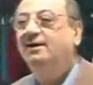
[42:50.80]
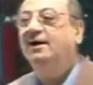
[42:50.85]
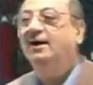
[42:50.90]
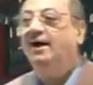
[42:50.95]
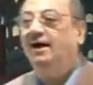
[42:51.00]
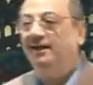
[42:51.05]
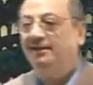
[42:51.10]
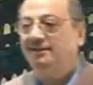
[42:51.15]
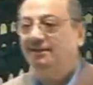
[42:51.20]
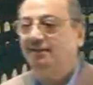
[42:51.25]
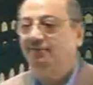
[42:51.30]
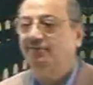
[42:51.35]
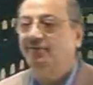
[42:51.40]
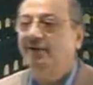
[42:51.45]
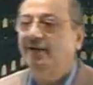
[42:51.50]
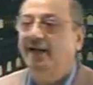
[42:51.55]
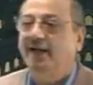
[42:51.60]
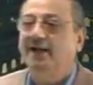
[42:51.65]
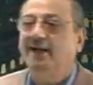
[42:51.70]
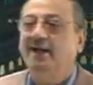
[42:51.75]
Ataf.
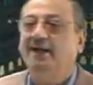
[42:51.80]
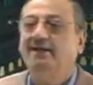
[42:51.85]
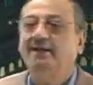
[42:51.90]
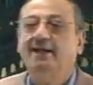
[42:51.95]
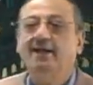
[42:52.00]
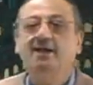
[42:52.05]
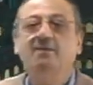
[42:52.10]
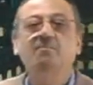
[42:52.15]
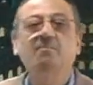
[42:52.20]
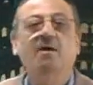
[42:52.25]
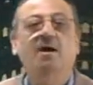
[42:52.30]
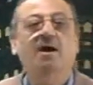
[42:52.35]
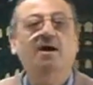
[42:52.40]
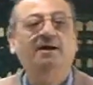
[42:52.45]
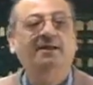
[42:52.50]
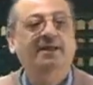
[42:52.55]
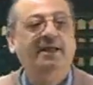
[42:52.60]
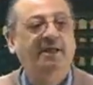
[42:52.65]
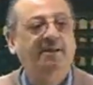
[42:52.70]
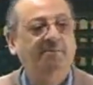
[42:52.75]
And again ma
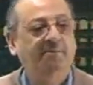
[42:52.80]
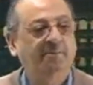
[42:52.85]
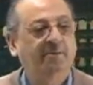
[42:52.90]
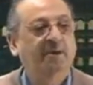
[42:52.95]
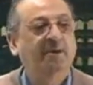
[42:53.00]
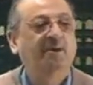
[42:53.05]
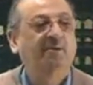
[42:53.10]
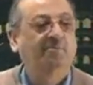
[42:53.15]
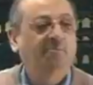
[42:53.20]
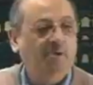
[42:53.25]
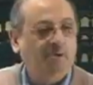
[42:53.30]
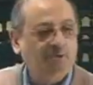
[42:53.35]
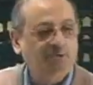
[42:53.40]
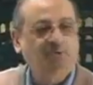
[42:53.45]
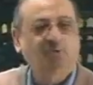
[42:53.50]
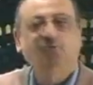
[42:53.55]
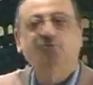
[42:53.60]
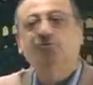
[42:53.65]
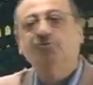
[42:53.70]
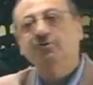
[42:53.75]
came.
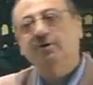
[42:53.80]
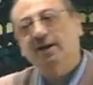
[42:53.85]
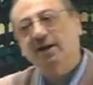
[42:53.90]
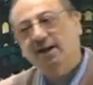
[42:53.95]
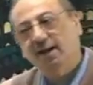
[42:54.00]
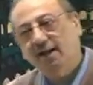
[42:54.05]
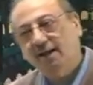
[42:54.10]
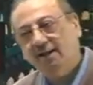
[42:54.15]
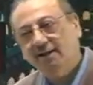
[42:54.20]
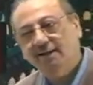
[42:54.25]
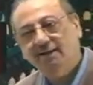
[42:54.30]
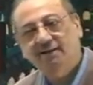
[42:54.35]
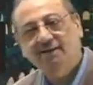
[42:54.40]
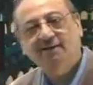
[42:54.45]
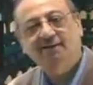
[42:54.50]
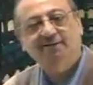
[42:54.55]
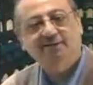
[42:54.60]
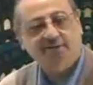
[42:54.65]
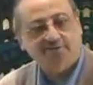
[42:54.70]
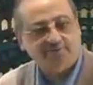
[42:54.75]
Mautufun ala,
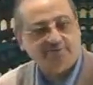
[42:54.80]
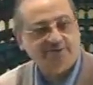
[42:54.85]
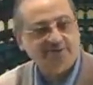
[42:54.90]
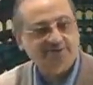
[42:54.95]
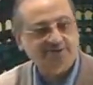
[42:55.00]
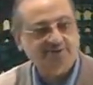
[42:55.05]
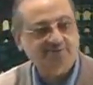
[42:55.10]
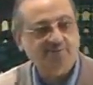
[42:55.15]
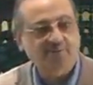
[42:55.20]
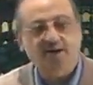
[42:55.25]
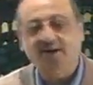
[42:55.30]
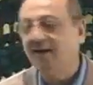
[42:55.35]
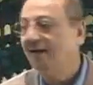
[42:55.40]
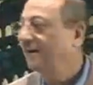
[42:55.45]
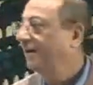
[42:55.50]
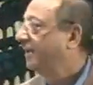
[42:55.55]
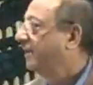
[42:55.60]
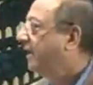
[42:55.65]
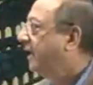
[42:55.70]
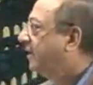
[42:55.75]
the first ma.
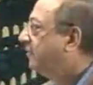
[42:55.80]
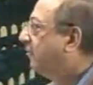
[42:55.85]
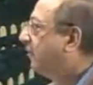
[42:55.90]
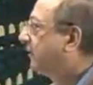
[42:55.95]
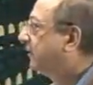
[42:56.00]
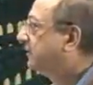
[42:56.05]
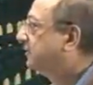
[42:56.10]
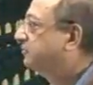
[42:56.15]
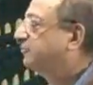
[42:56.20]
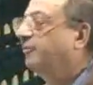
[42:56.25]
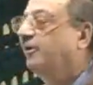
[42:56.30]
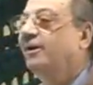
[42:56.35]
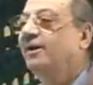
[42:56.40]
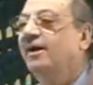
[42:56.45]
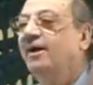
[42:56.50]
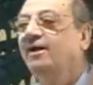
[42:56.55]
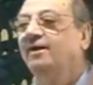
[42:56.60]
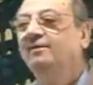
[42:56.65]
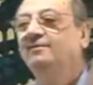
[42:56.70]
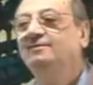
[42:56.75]
And what is fil
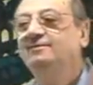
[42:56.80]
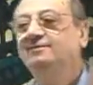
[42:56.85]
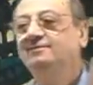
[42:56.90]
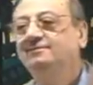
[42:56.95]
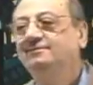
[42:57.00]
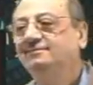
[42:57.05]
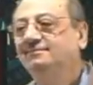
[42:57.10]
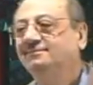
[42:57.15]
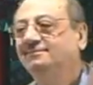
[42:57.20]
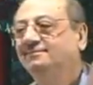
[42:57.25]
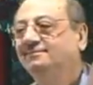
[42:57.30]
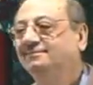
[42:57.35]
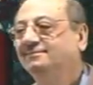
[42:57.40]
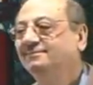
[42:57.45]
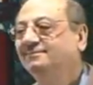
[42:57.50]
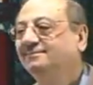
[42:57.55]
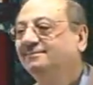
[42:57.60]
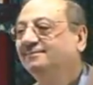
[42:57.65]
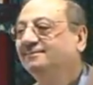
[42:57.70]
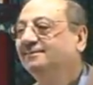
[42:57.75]
ard?
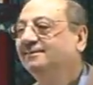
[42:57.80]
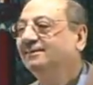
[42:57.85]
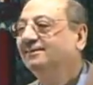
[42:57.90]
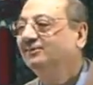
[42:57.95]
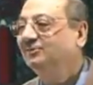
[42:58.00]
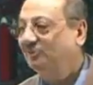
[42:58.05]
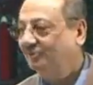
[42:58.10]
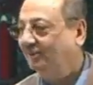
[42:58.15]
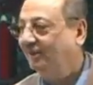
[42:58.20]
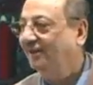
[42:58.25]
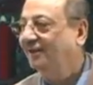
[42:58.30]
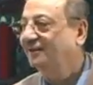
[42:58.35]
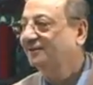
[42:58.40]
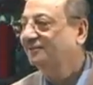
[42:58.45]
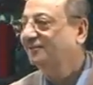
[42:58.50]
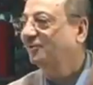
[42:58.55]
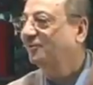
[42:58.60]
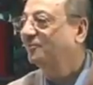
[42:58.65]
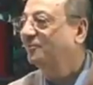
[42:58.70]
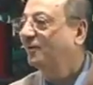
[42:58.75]

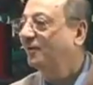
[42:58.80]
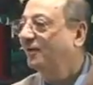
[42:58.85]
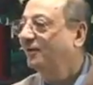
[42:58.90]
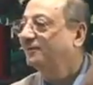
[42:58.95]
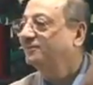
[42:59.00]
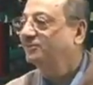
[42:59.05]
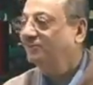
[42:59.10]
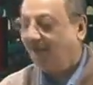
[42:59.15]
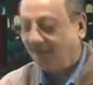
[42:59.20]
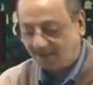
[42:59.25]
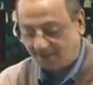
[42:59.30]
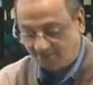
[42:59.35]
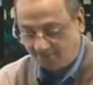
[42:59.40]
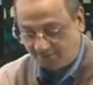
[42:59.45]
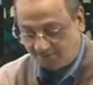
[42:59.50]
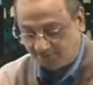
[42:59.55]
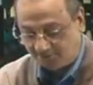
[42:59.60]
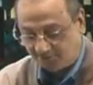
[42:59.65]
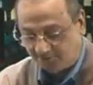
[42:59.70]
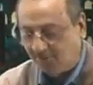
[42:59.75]
Silatul ma. Jar
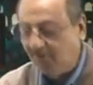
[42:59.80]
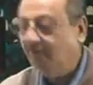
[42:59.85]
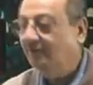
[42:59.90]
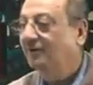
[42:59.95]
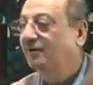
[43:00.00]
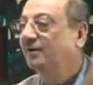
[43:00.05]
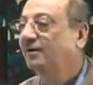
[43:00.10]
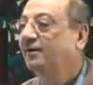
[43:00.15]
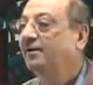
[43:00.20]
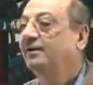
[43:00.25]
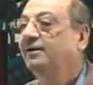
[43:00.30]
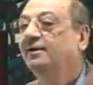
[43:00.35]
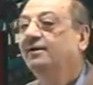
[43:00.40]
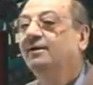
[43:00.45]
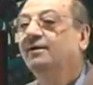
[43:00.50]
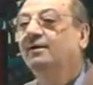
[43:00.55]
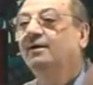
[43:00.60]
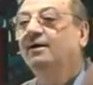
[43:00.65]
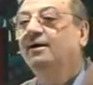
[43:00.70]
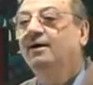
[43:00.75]
majrur.
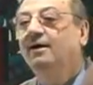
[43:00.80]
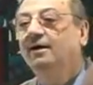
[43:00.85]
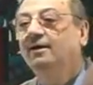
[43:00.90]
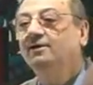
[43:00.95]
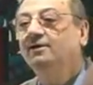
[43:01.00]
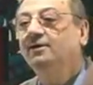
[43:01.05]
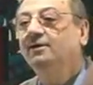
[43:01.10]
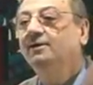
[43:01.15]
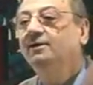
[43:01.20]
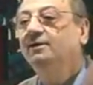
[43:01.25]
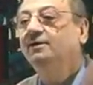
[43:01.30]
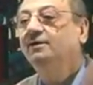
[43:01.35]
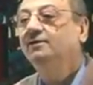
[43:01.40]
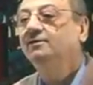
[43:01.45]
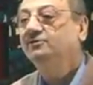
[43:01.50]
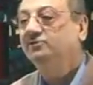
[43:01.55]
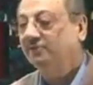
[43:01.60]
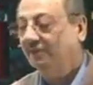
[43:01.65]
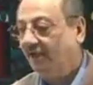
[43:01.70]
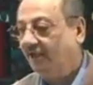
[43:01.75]

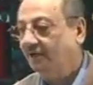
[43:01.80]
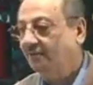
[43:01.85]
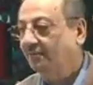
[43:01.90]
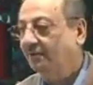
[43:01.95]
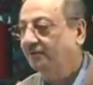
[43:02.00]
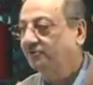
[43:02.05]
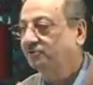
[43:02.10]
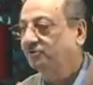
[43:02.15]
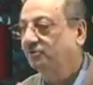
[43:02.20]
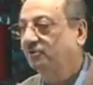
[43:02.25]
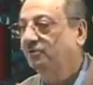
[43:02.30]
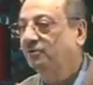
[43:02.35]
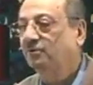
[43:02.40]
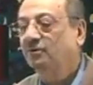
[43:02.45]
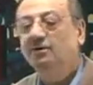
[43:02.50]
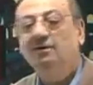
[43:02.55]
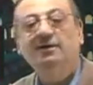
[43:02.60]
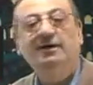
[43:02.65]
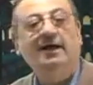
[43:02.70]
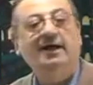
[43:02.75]
Jar majrur.
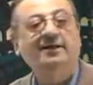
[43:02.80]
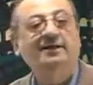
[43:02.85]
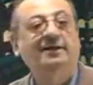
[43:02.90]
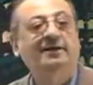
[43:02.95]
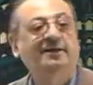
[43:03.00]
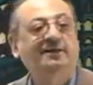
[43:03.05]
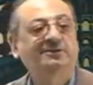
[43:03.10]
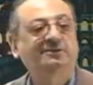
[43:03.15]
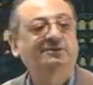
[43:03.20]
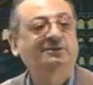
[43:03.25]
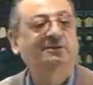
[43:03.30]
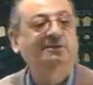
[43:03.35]
And it is